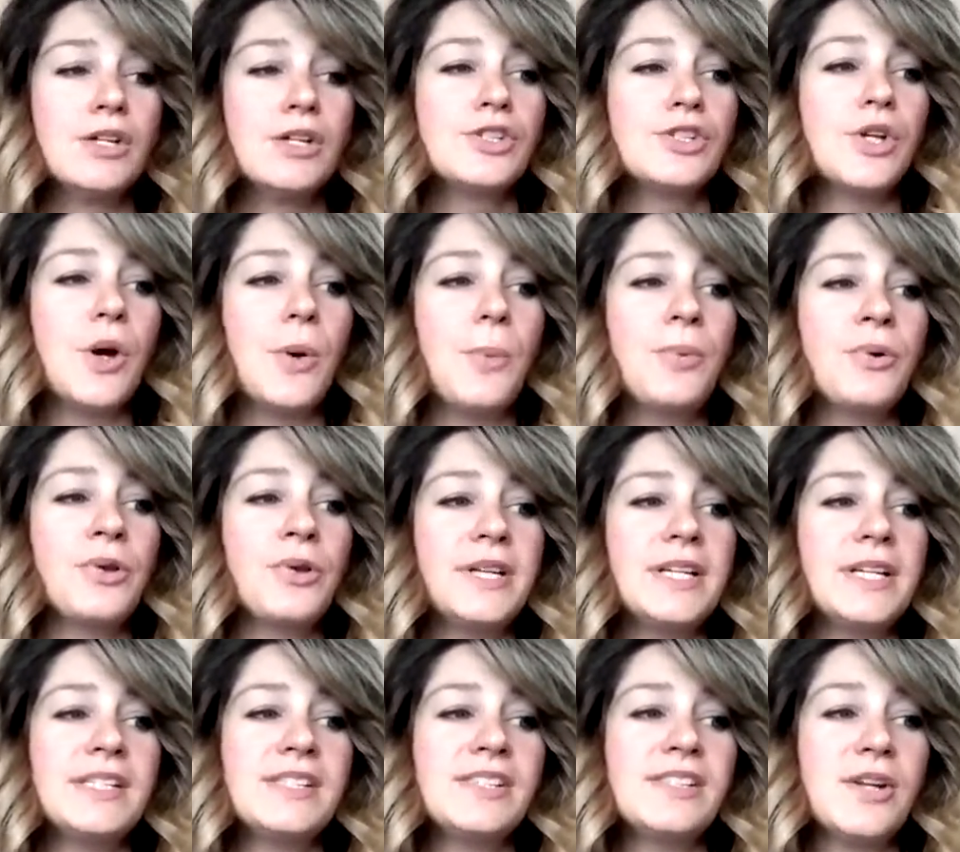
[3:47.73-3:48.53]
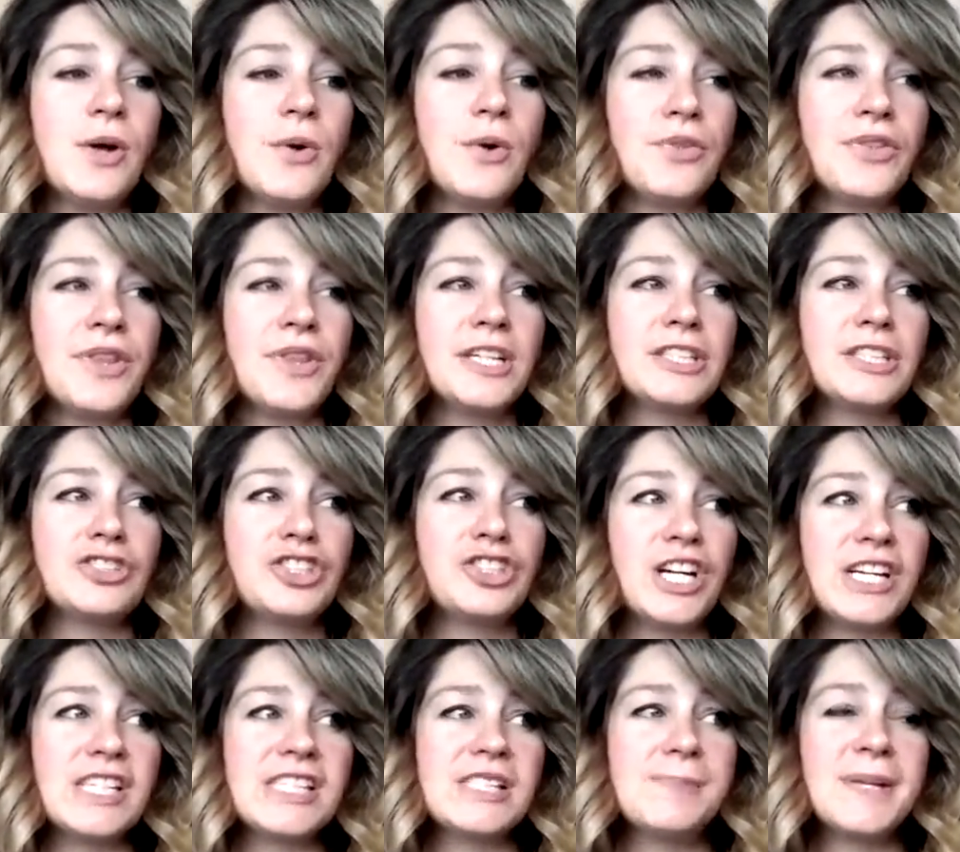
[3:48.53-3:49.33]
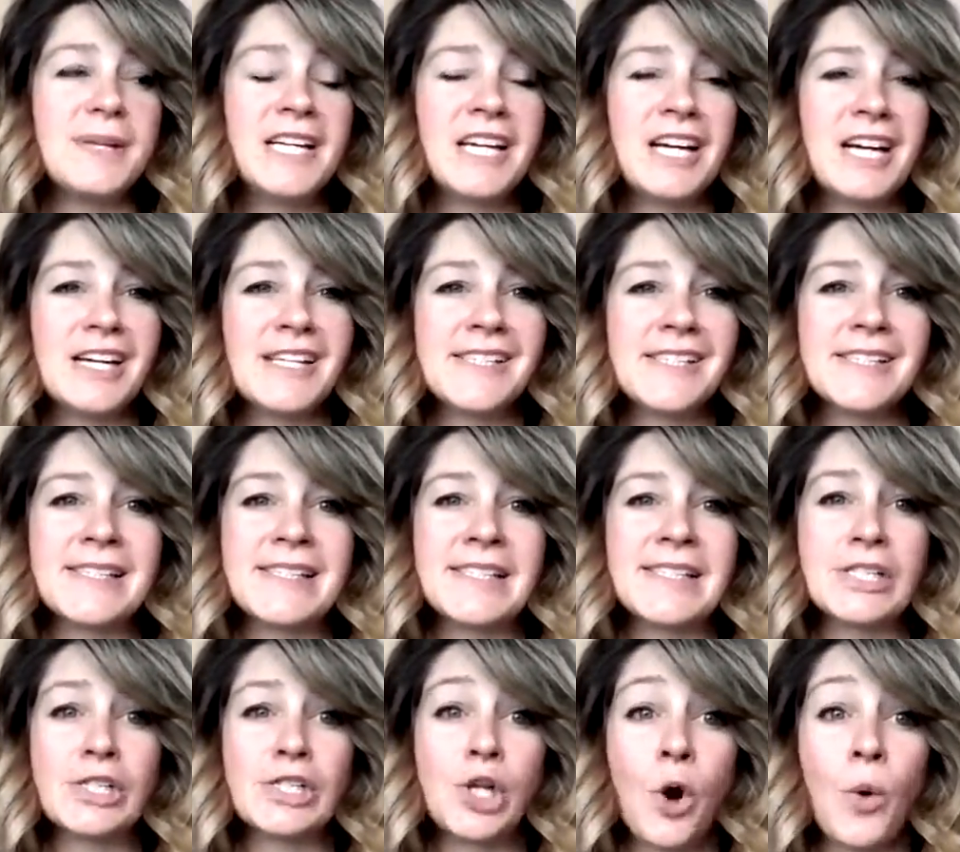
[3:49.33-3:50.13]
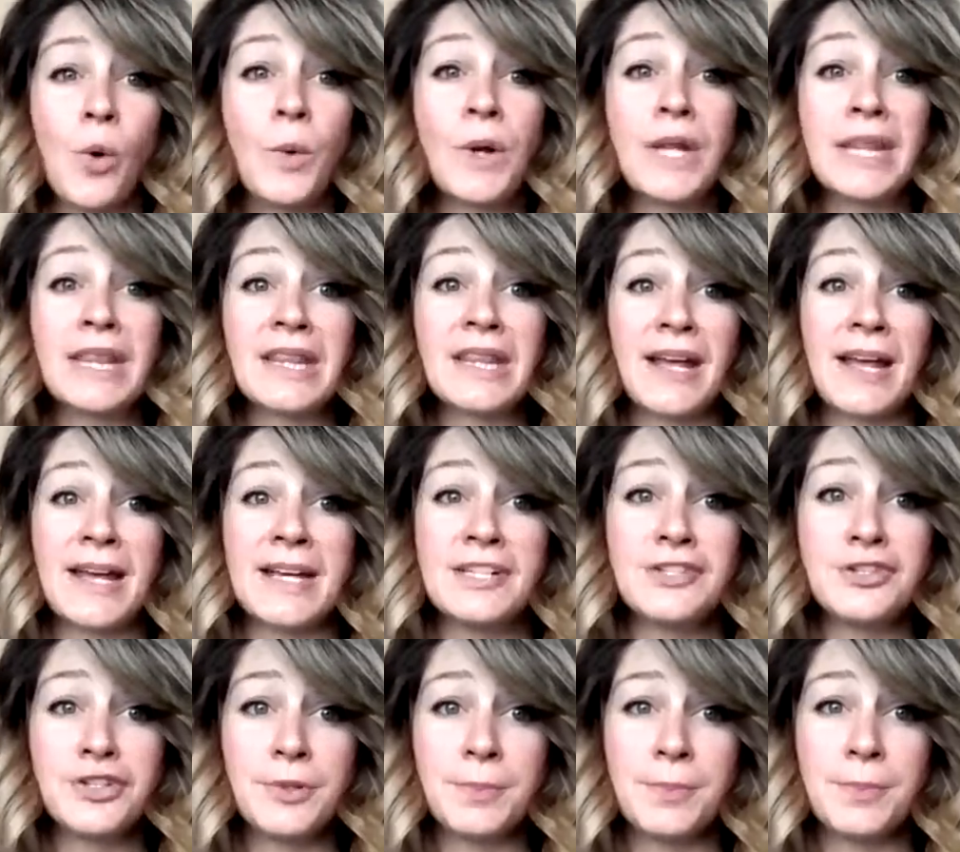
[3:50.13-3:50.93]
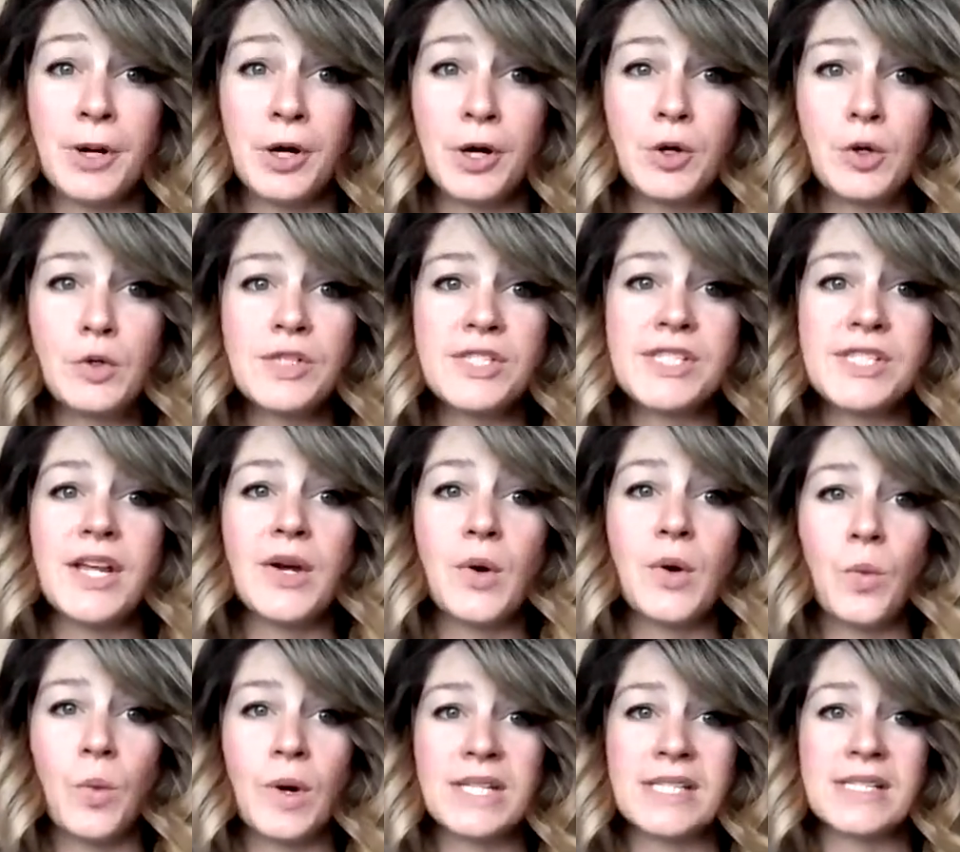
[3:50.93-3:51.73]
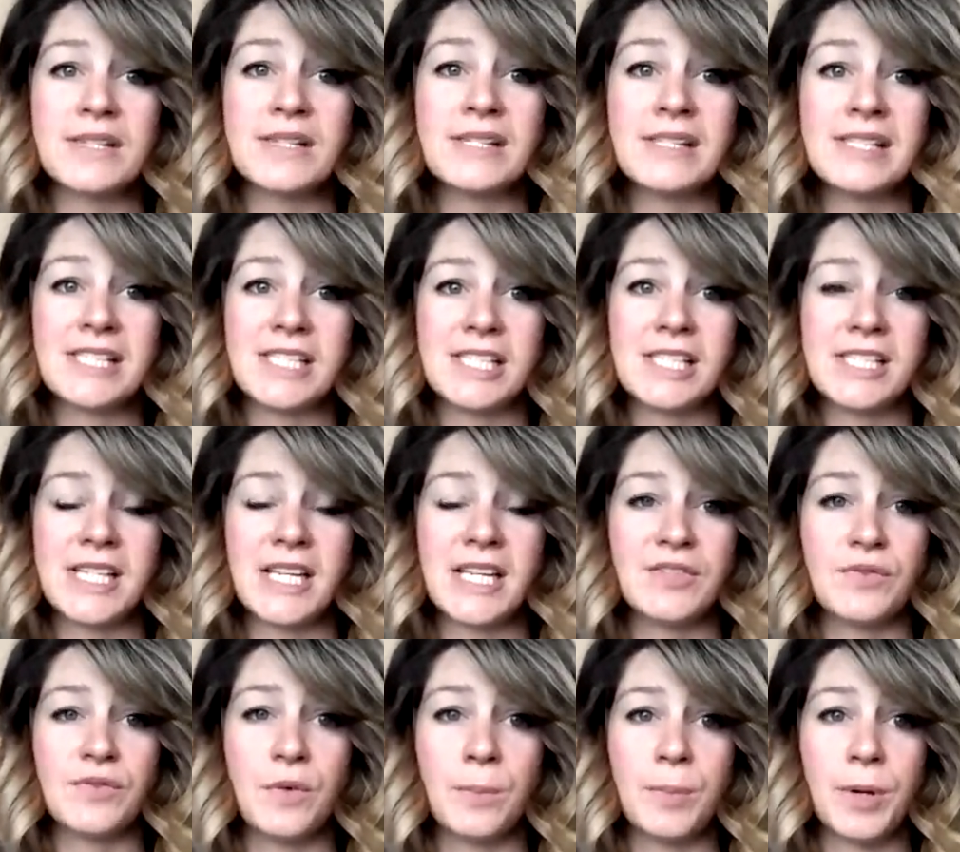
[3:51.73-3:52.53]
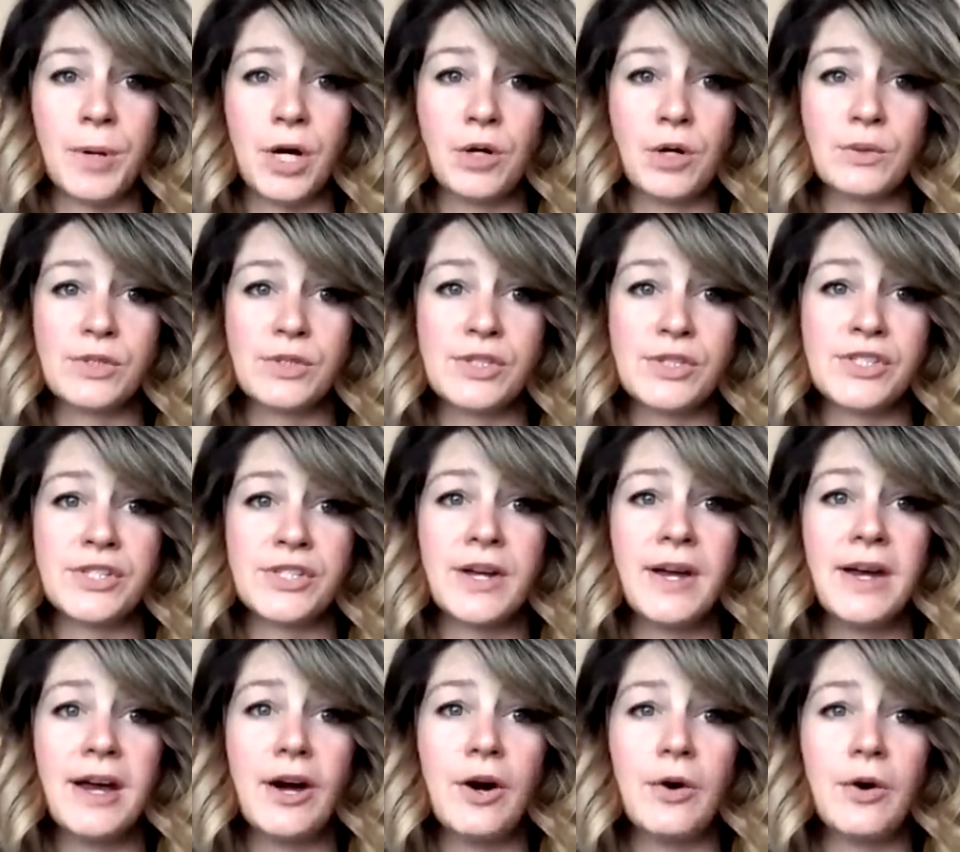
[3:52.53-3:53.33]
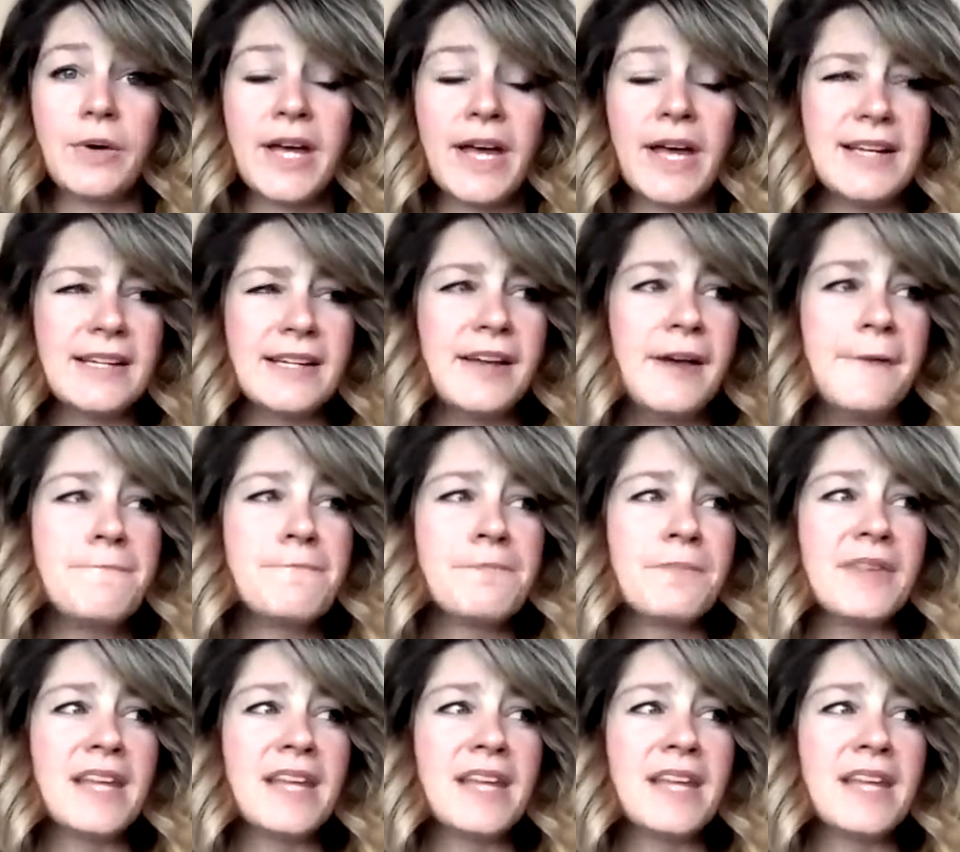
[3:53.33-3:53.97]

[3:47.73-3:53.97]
So please don't think just because no one liked your post, it wasn't a successful post, okay?